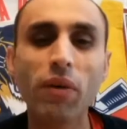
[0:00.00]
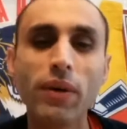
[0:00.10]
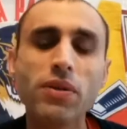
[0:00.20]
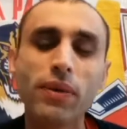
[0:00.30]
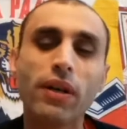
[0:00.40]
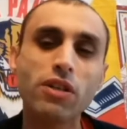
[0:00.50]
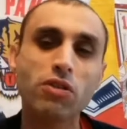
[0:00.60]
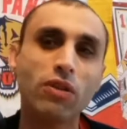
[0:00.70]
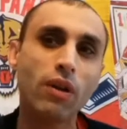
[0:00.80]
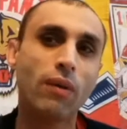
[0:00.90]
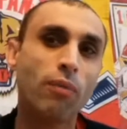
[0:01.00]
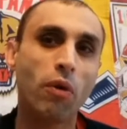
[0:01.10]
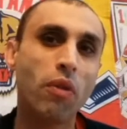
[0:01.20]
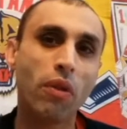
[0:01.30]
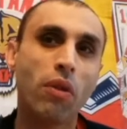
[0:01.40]
wish we could have scored on
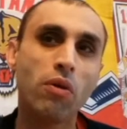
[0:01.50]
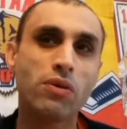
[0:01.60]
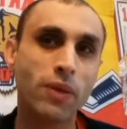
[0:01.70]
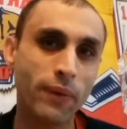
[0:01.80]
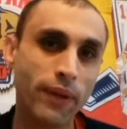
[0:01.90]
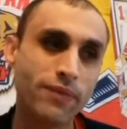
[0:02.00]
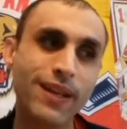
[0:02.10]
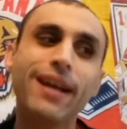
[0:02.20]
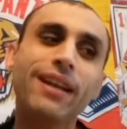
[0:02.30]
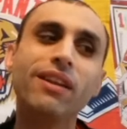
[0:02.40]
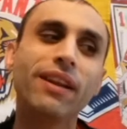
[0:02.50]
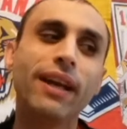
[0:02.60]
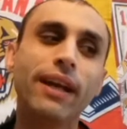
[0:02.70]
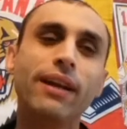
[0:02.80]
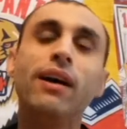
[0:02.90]
both of those. We would have taken the
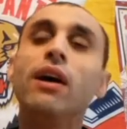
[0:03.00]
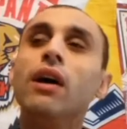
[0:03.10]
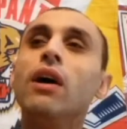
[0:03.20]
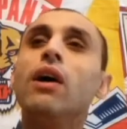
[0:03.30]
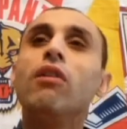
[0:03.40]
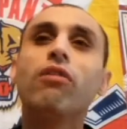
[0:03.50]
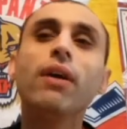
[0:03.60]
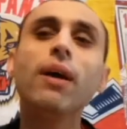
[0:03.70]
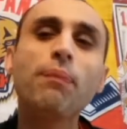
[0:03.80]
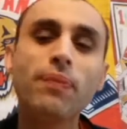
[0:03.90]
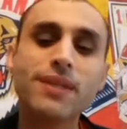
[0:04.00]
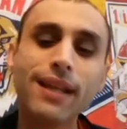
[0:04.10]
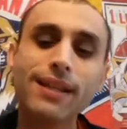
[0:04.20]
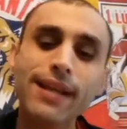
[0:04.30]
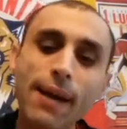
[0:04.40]
lead, really
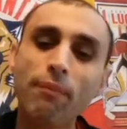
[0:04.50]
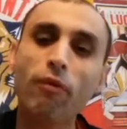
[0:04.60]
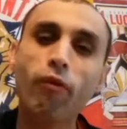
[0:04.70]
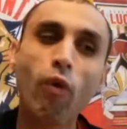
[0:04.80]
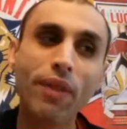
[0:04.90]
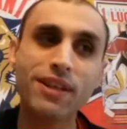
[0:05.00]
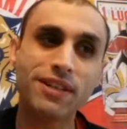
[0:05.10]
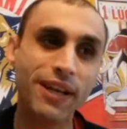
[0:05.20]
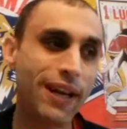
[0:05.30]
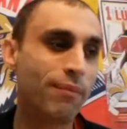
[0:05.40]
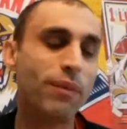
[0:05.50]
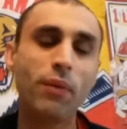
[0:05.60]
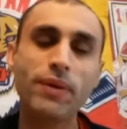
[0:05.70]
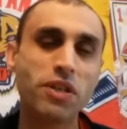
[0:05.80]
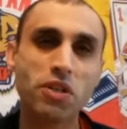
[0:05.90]
set the tempo for this game,
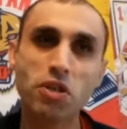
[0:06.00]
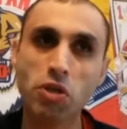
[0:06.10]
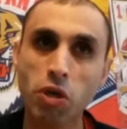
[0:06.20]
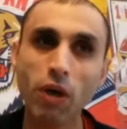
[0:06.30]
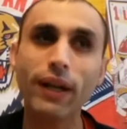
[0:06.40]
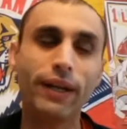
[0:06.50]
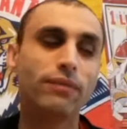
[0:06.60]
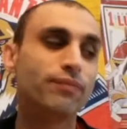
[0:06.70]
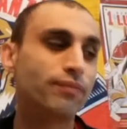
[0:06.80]
and we just couldn't.